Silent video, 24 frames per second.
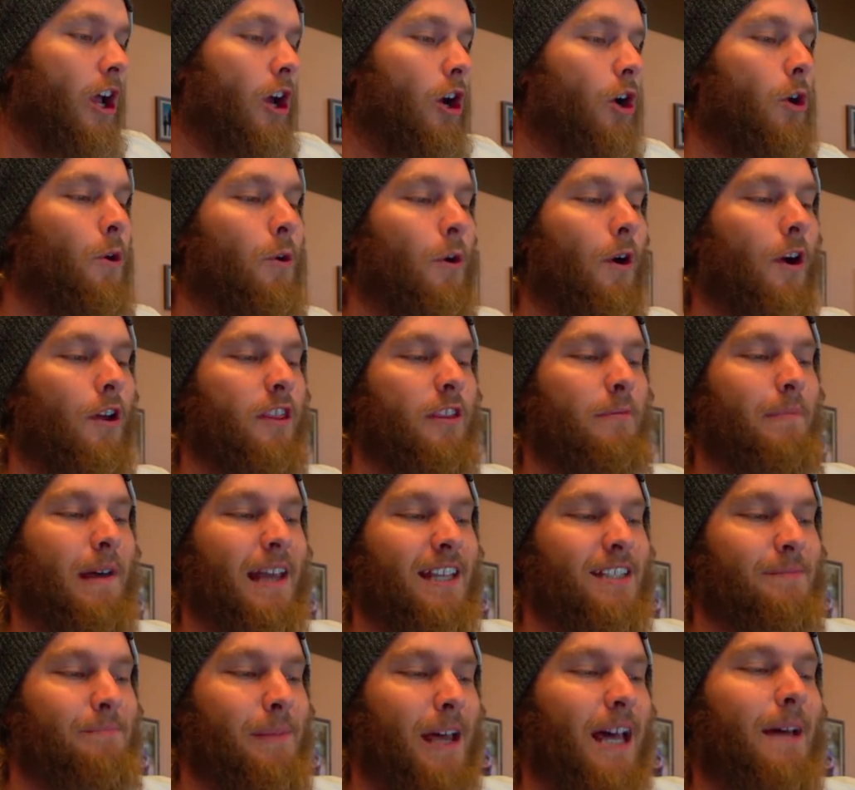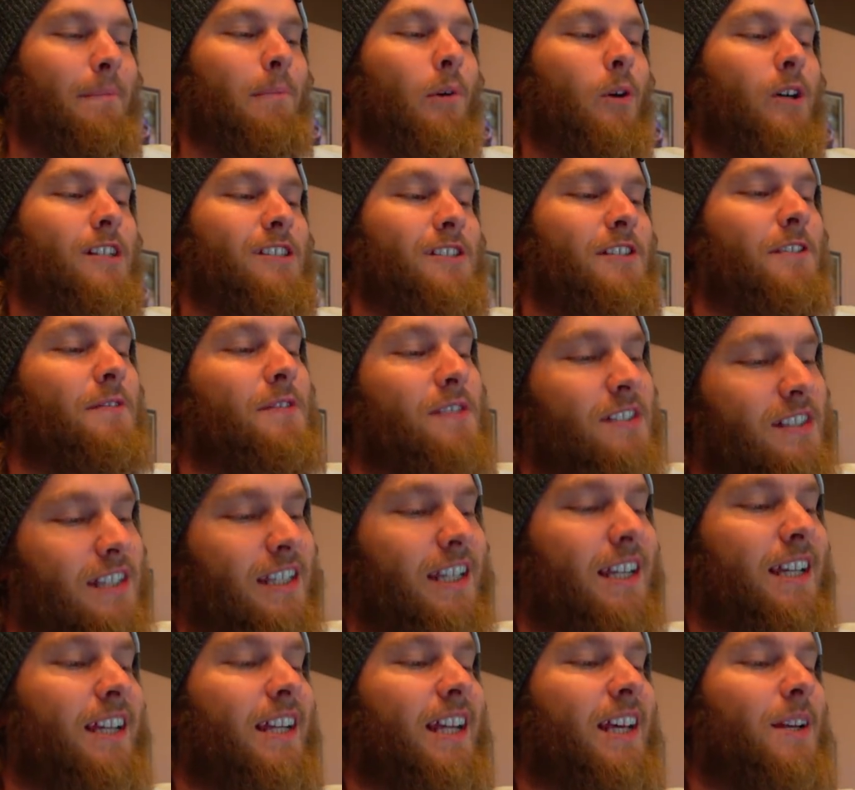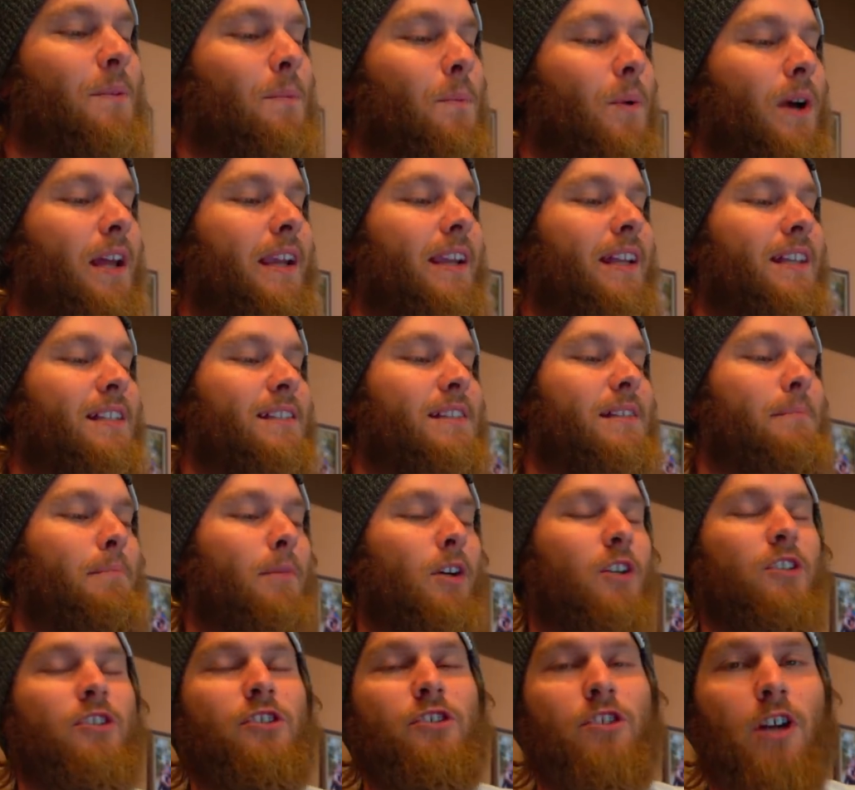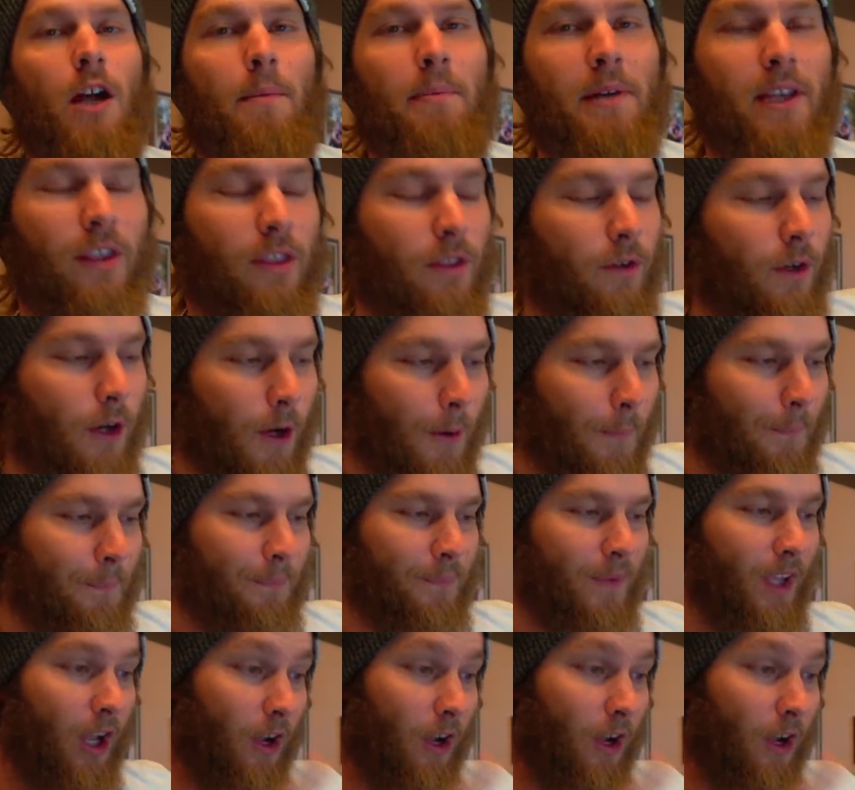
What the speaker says: Who are the best bat boys you've seen, and when is the merch dropping through?